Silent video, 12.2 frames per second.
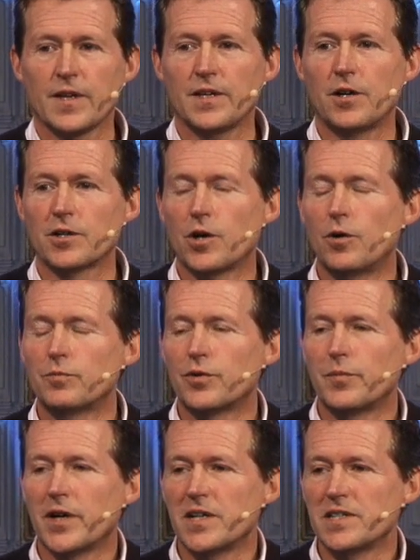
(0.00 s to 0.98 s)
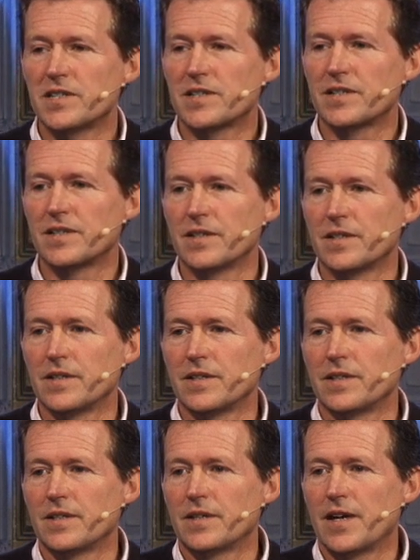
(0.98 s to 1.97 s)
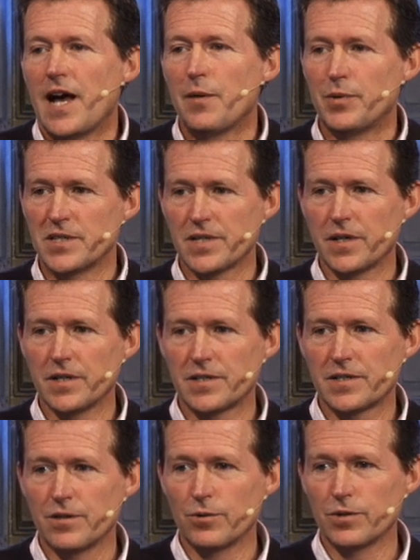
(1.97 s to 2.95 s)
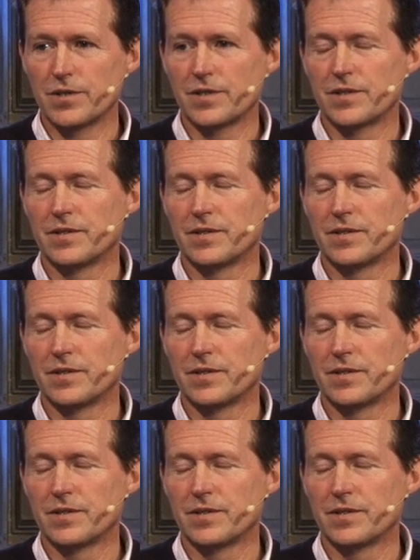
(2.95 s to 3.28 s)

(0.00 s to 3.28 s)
In our compromised appetites, Lord,